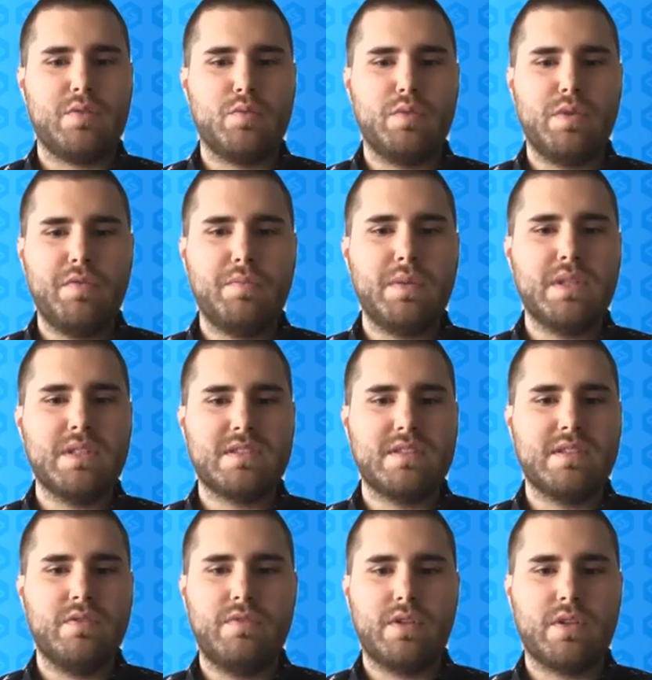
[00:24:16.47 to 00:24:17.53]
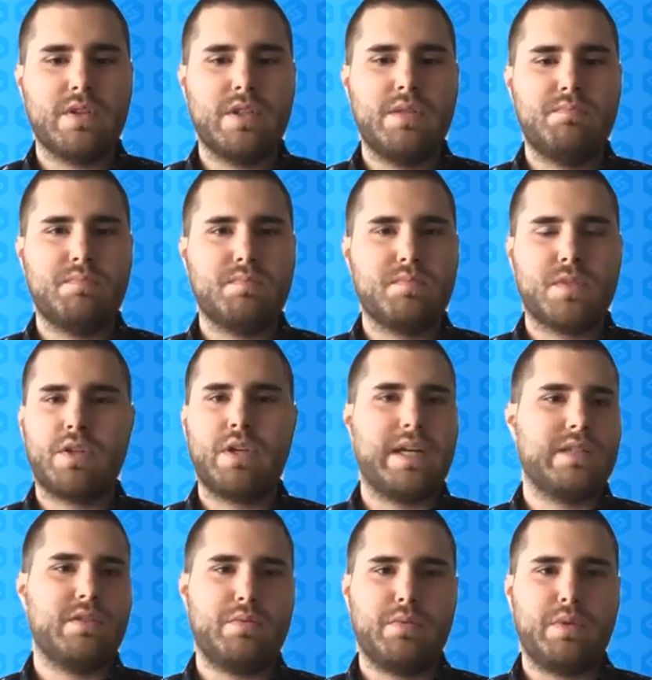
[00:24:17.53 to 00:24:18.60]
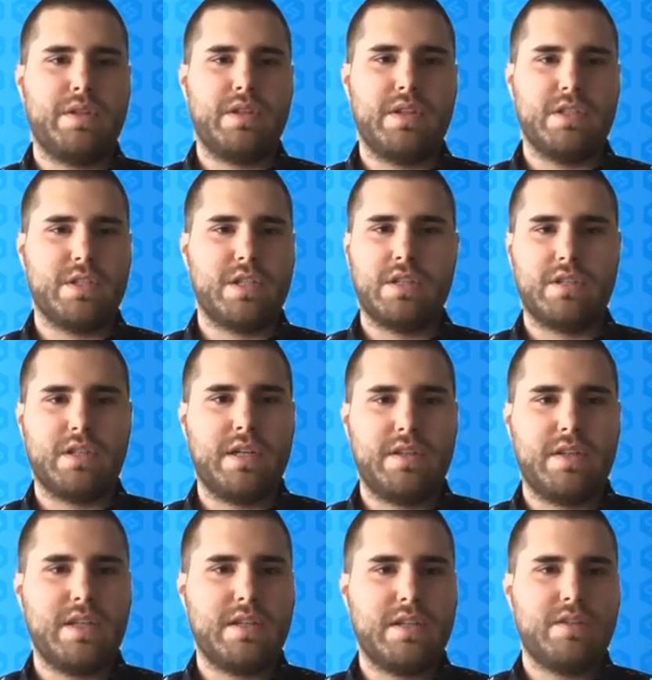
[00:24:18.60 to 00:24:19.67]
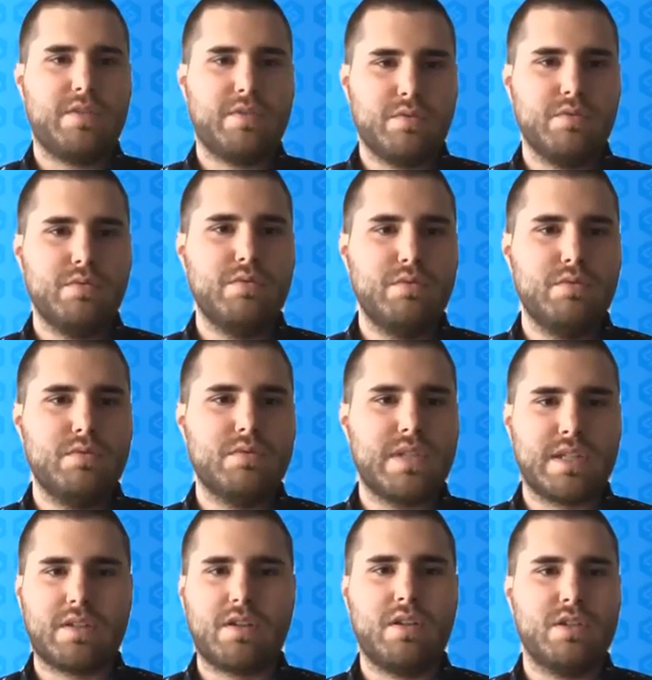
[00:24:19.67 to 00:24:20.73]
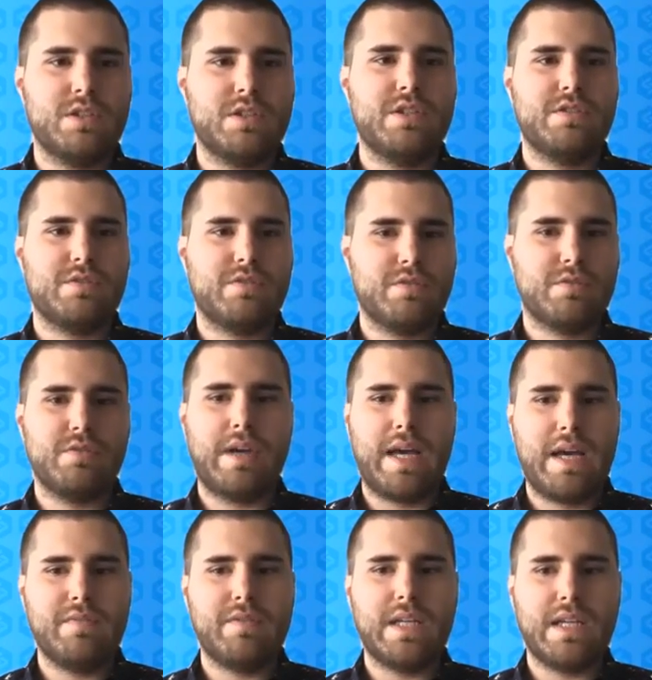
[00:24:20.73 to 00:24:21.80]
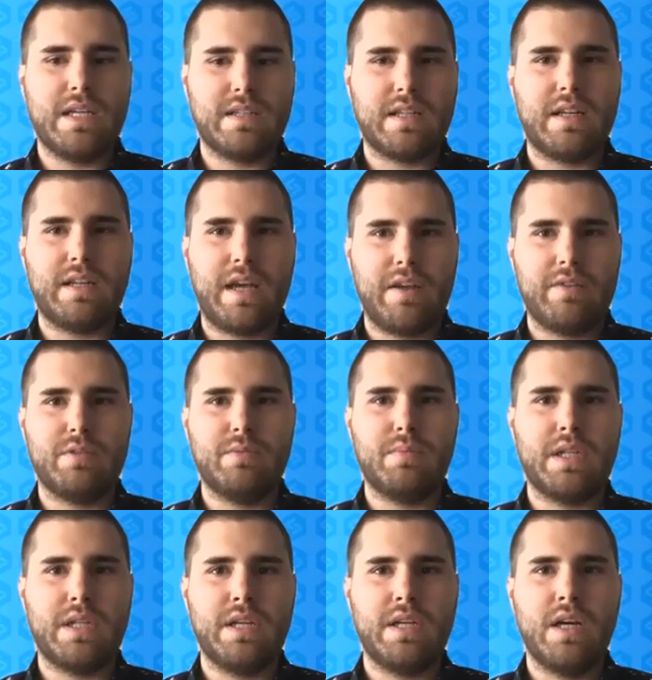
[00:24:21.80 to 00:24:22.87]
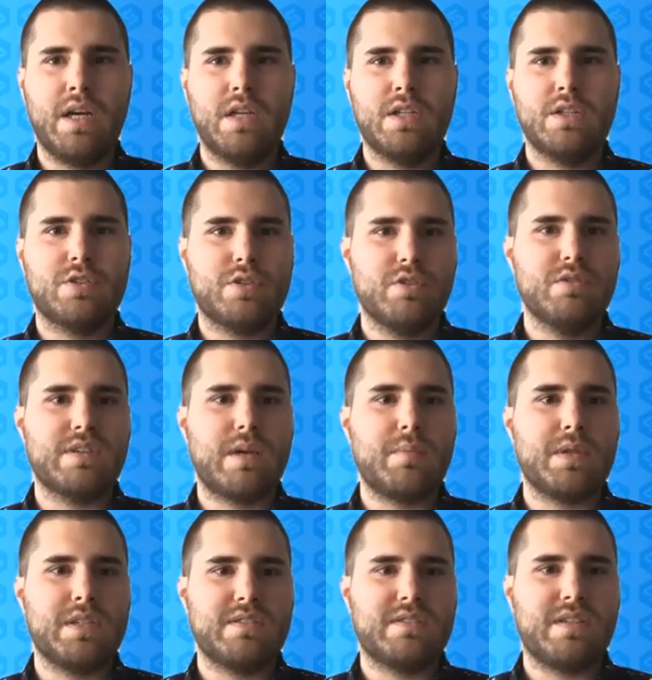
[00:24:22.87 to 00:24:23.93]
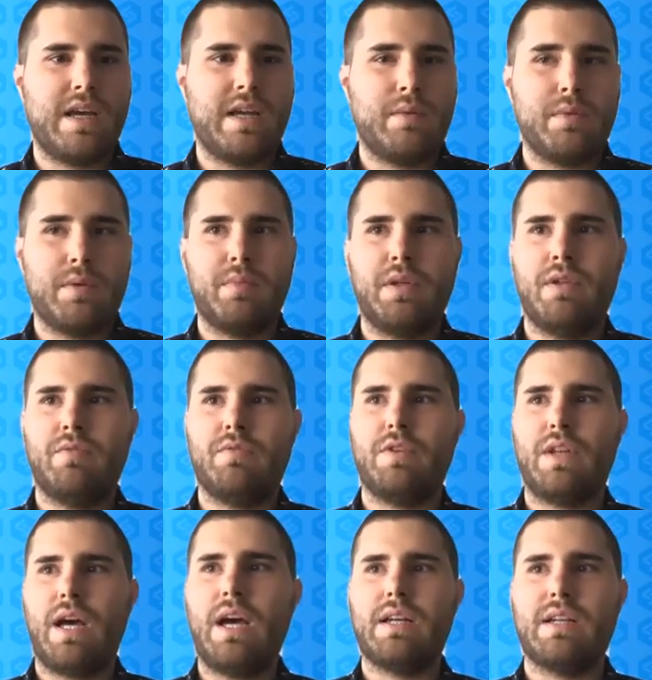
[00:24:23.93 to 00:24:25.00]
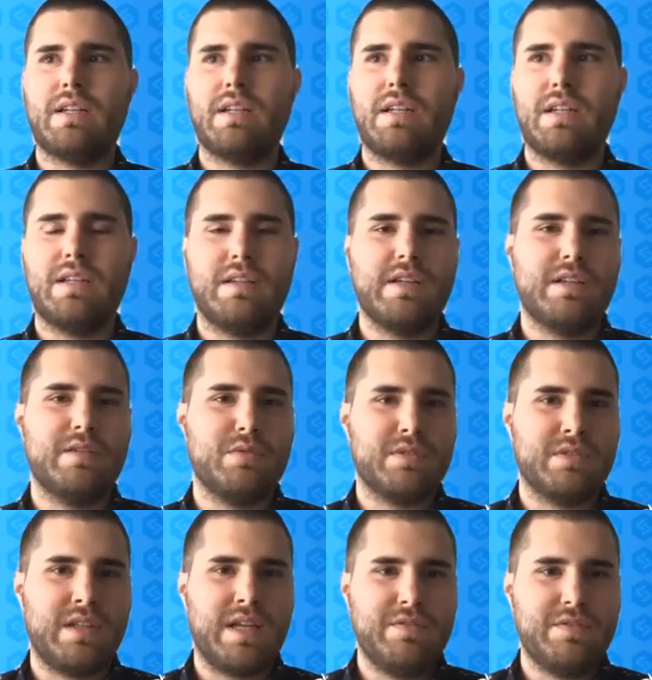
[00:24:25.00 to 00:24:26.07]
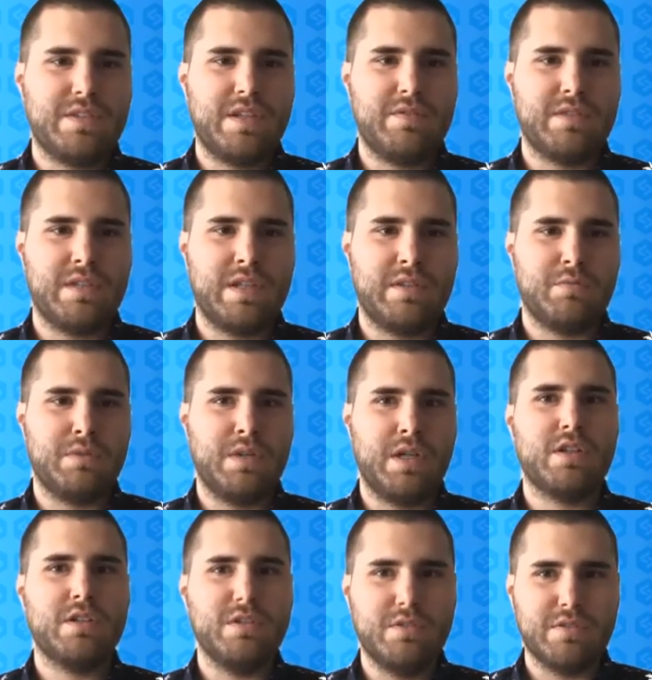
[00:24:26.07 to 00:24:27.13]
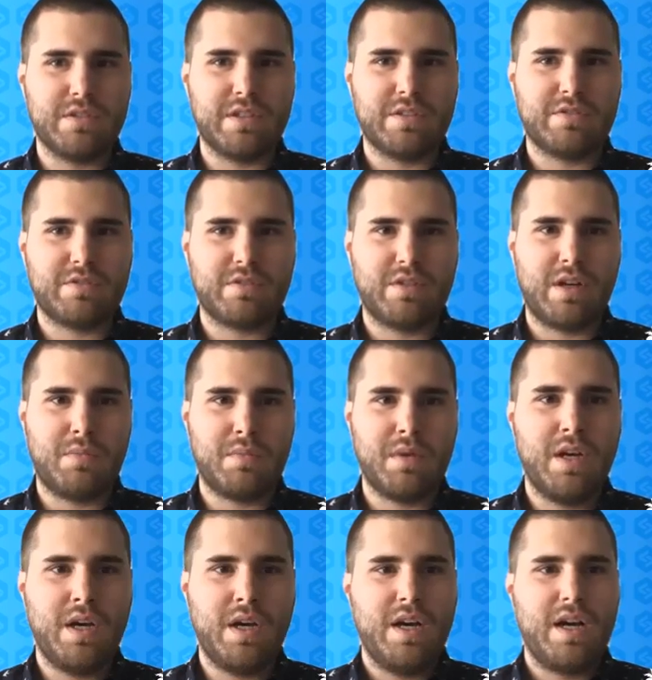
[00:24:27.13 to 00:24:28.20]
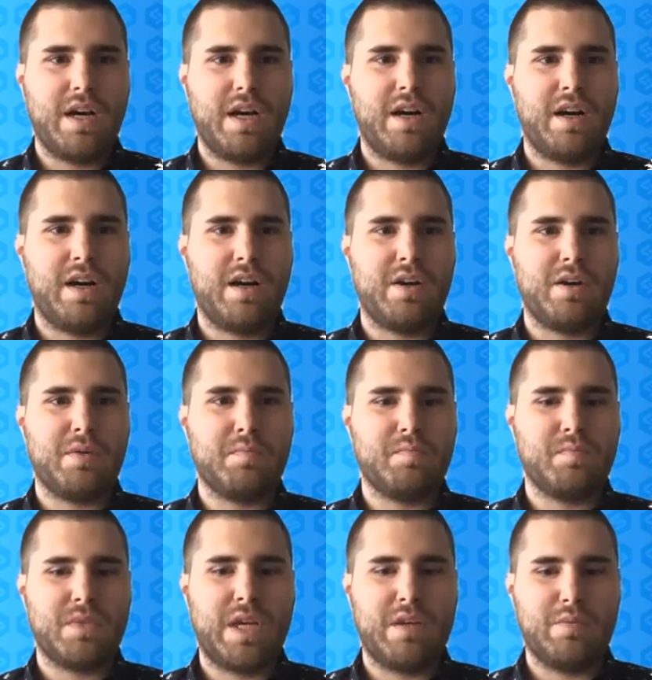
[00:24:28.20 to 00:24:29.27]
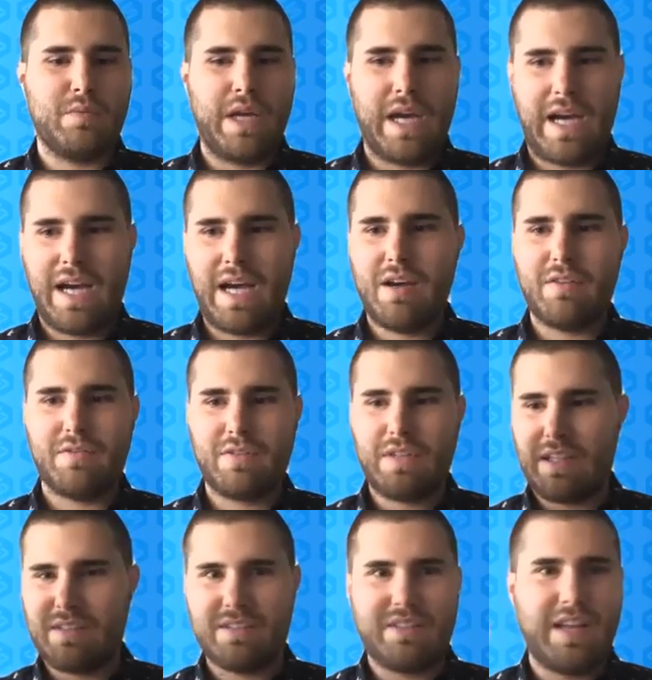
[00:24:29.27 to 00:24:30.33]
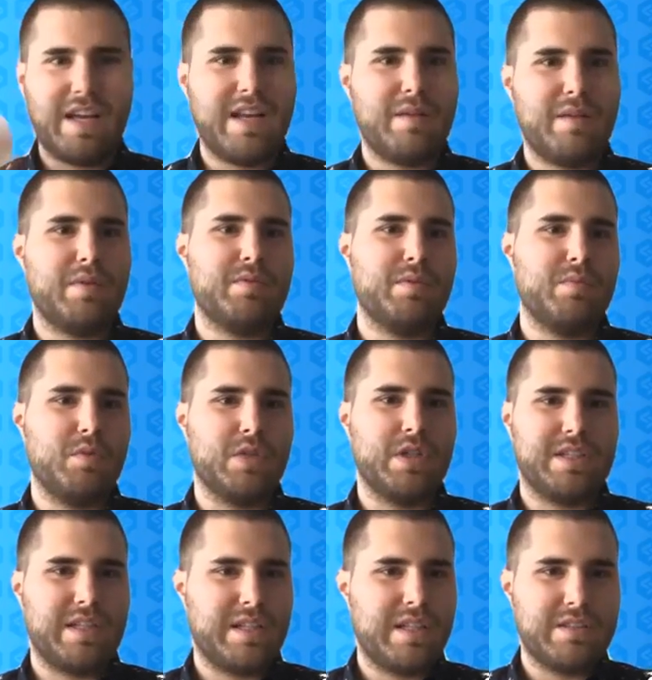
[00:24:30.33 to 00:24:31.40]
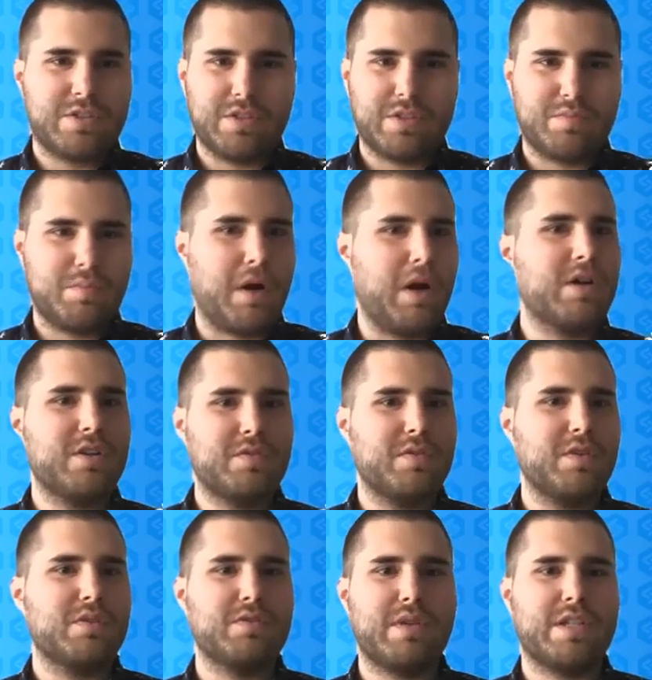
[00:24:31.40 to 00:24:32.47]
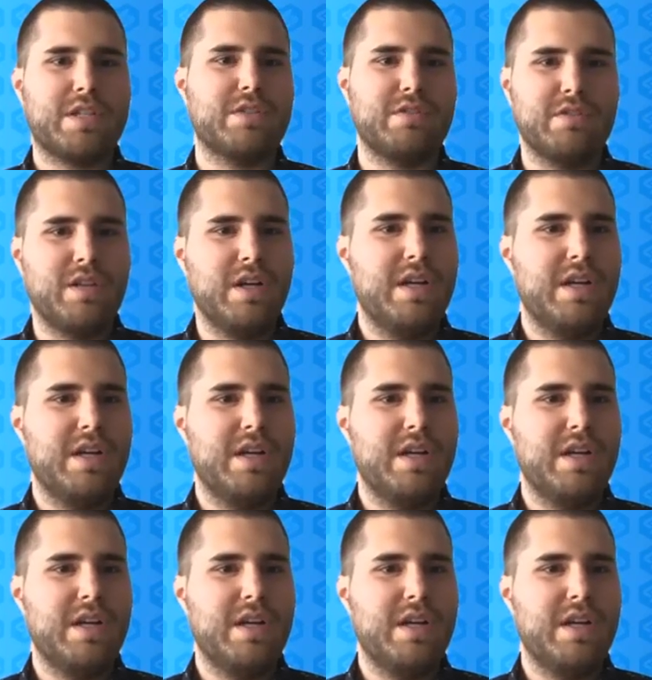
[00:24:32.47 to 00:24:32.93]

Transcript: we've been still very connected with each other. I think through technologies, through having it that everybody shows up in a stand-up. I mean, for that, I think it was a lifesaver that we are using Scrum, that we have that stand-up every morning, that's just part of our ritual.